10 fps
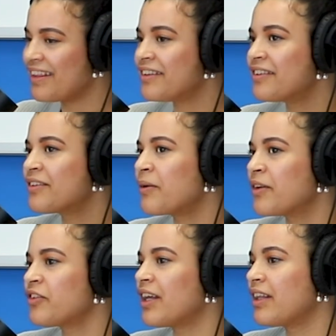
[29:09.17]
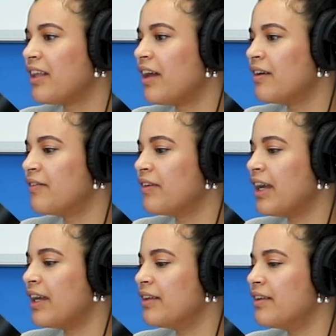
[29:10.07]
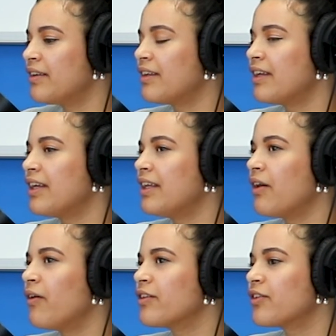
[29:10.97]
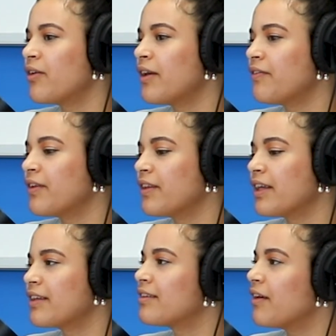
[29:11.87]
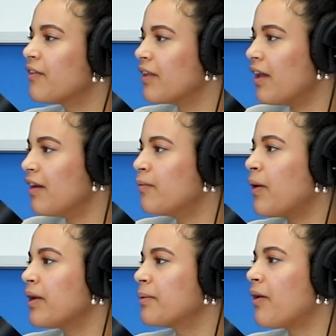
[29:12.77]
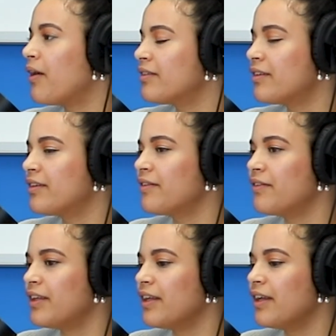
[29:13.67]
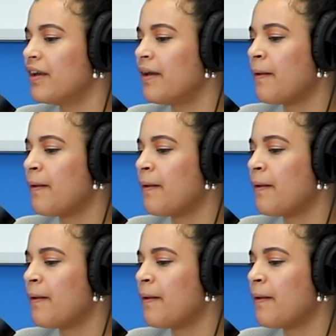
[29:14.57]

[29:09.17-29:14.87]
This is a question I love, and it also I feel like self-love, body positivity.